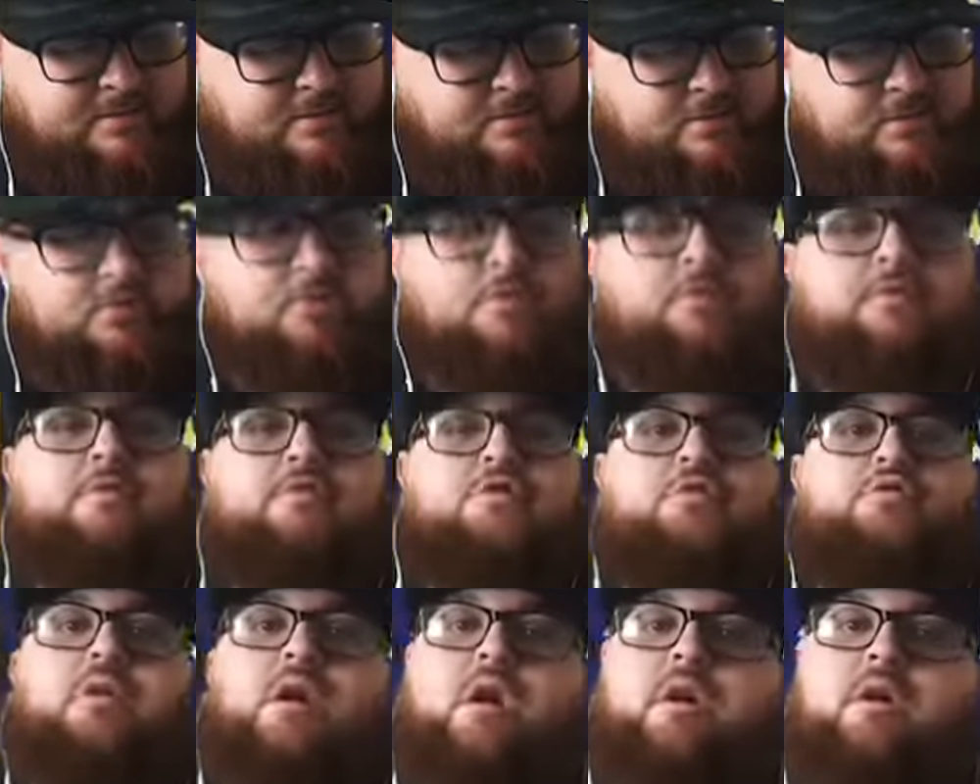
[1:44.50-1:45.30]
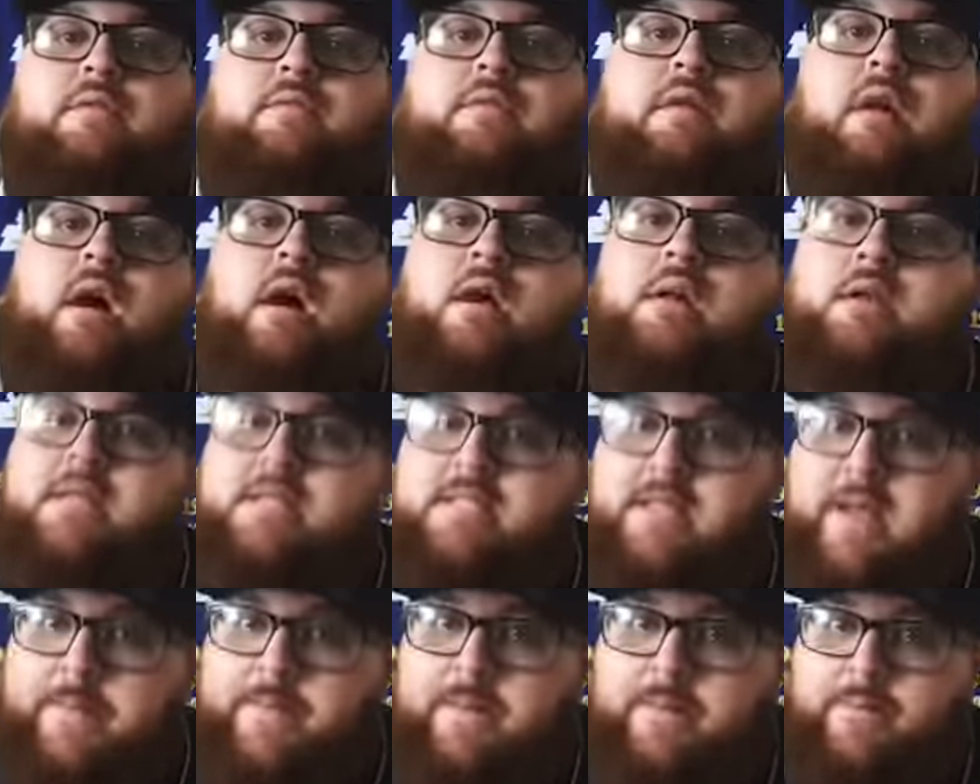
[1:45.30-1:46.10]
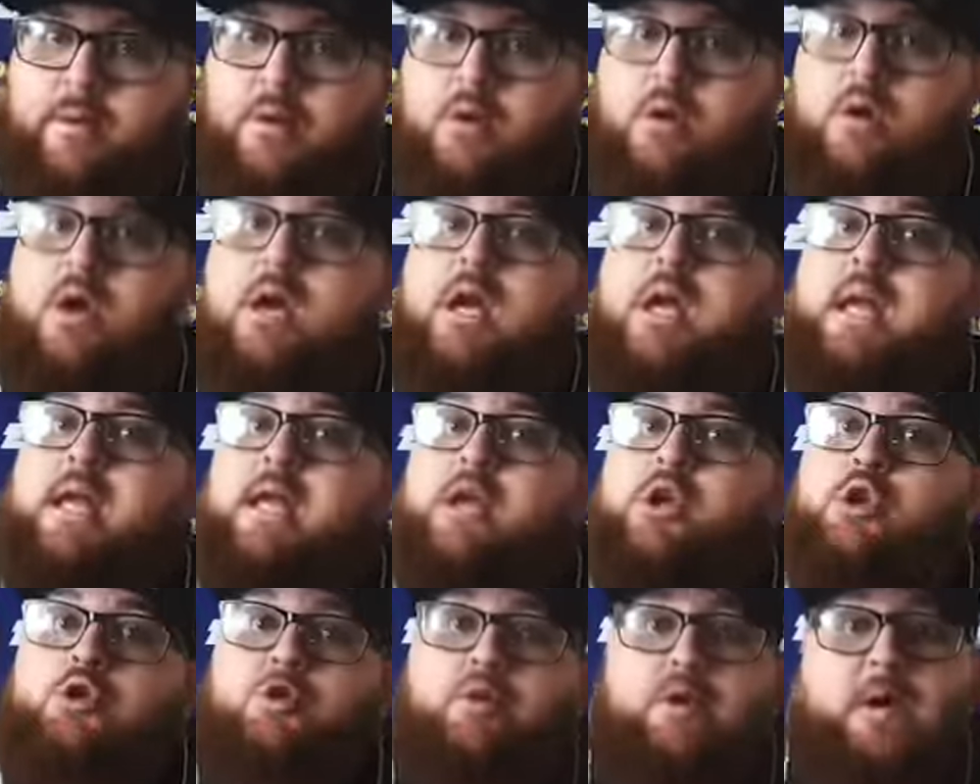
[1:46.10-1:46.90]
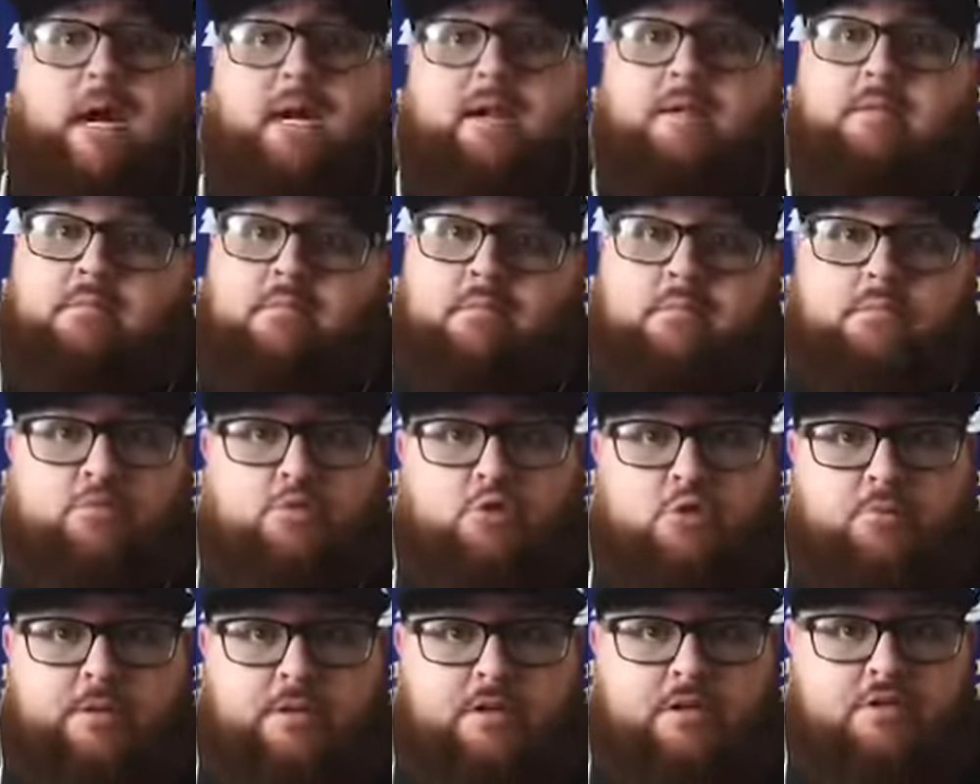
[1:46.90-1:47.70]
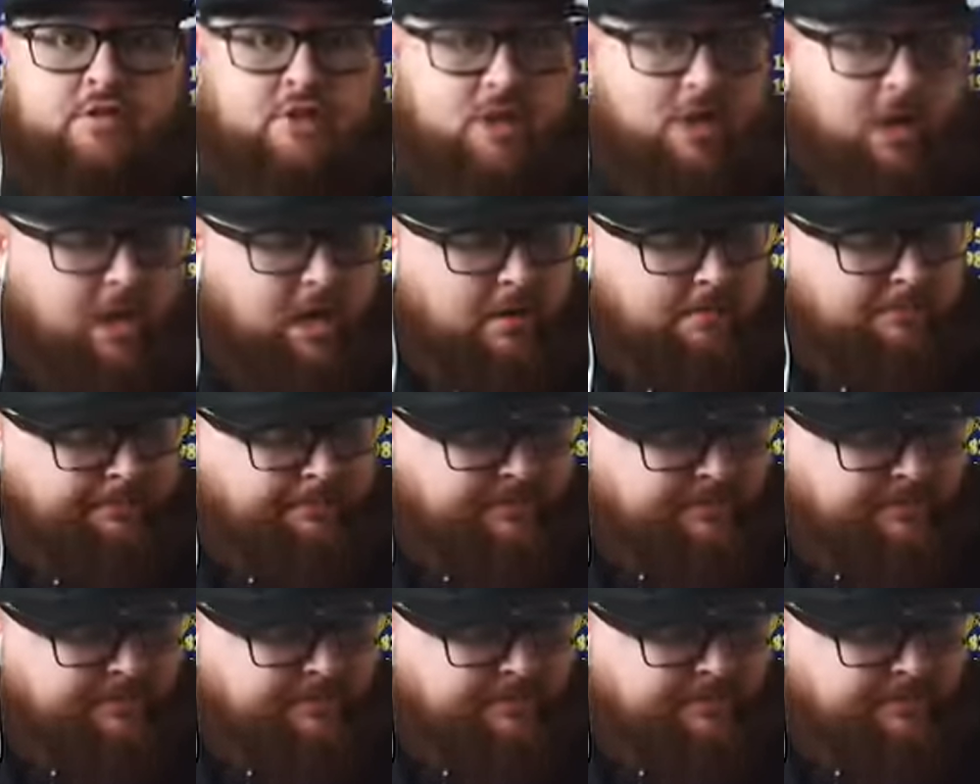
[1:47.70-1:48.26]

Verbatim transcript: 2 for 12, unacceptable. You guys do a better job